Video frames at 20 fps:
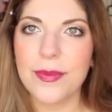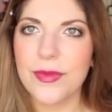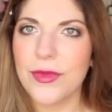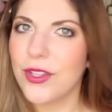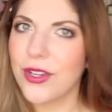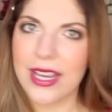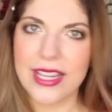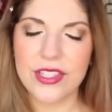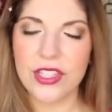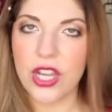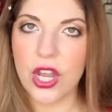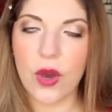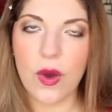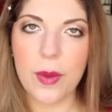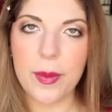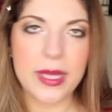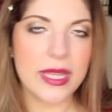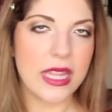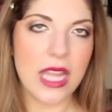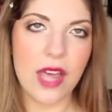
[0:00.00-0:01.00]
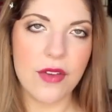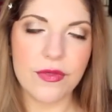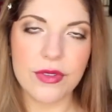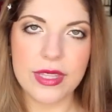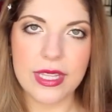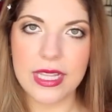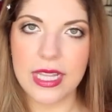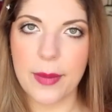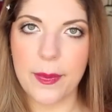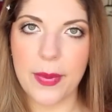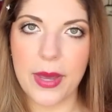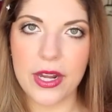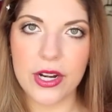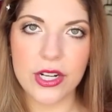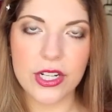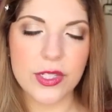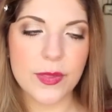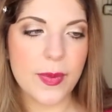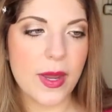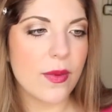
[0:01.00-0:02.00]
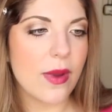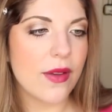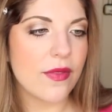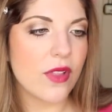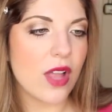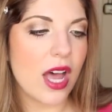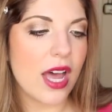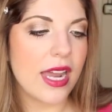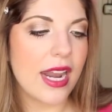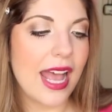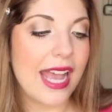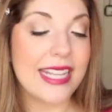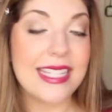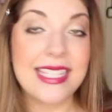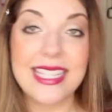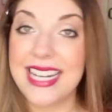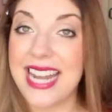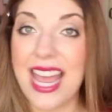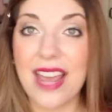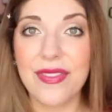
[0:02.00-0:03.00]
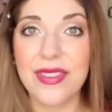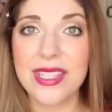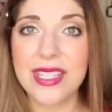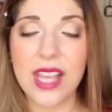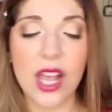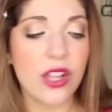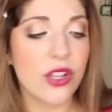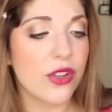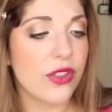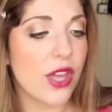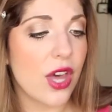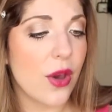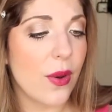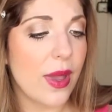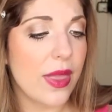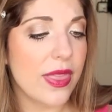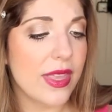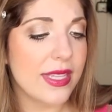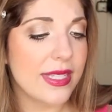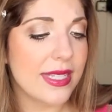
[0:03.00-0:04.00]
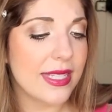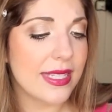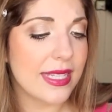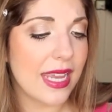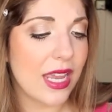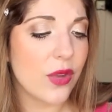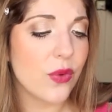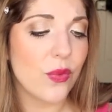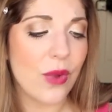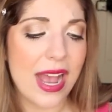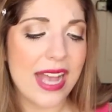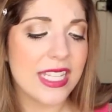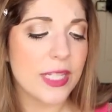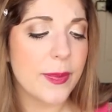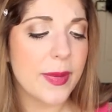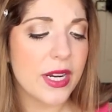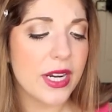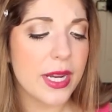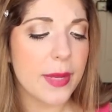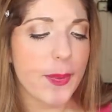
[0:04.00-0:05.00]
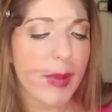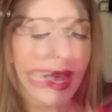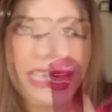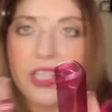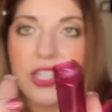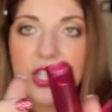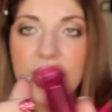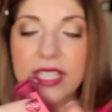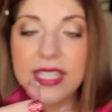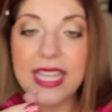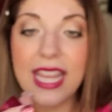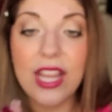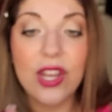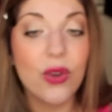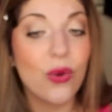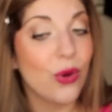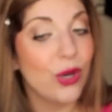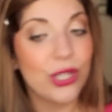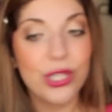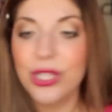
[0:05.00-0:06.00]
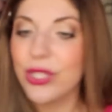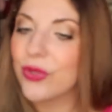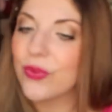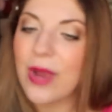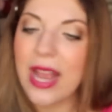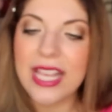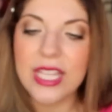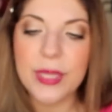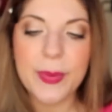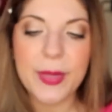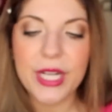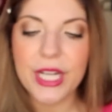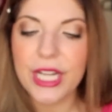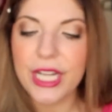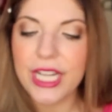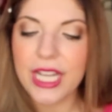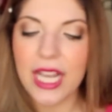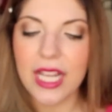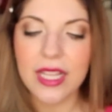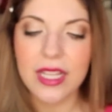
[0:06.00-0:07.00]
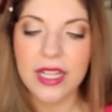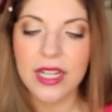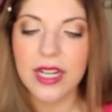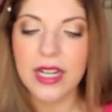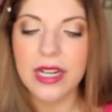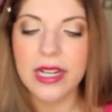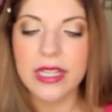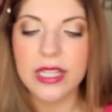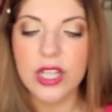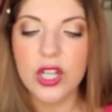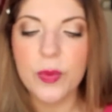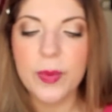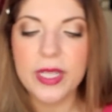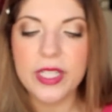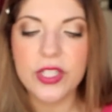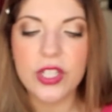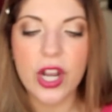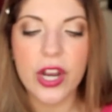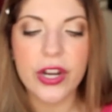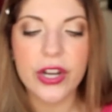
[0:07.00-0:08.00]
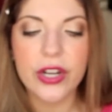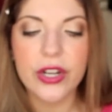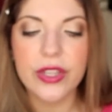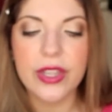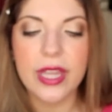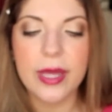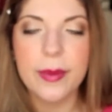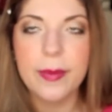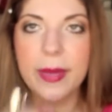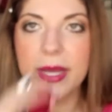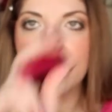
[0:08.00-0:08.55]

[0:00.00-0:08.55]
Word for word: You guys know I'm in love with the lip butters by Revlon. I didn't have this color though, and this is in Raspberry. It's just a gorgeous raspberry color, a little bit darker than